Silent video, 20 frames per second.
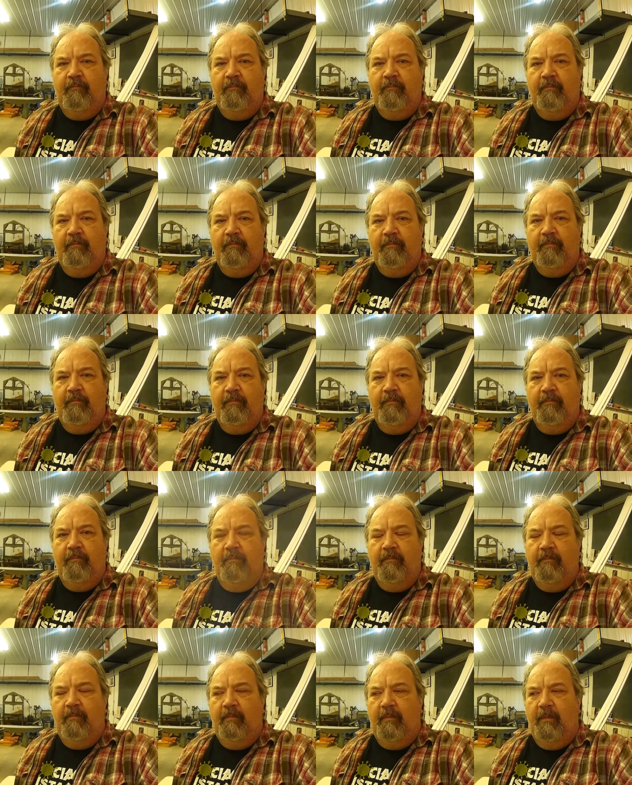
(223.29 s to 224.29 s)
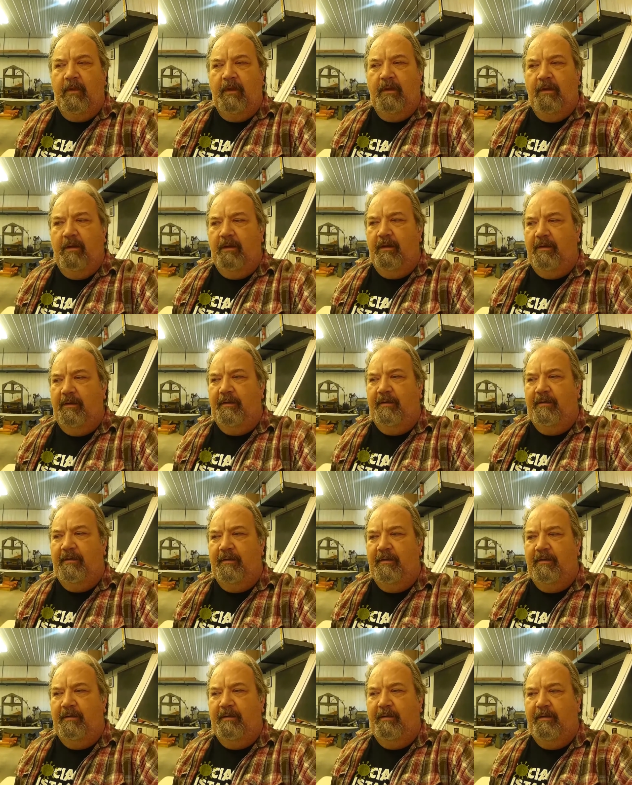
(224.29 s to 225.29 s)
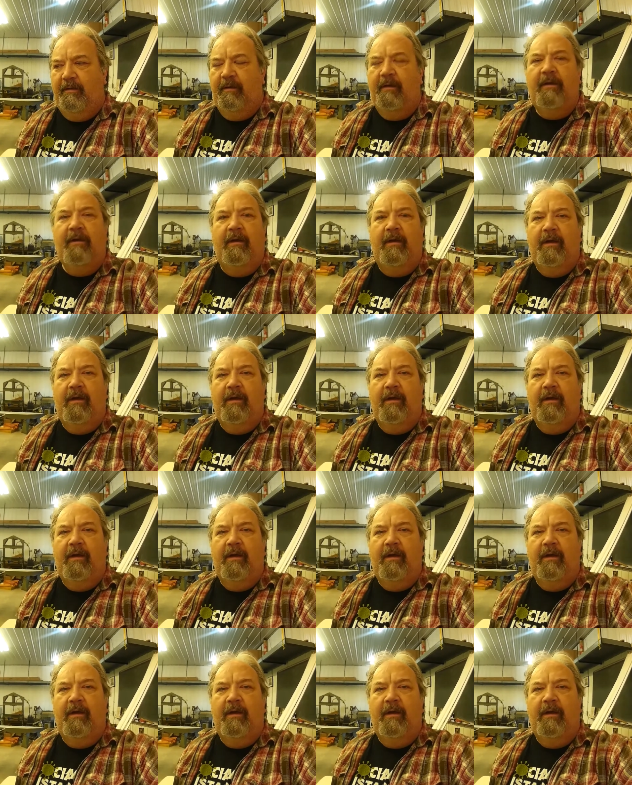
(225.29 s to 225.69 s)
[no speech]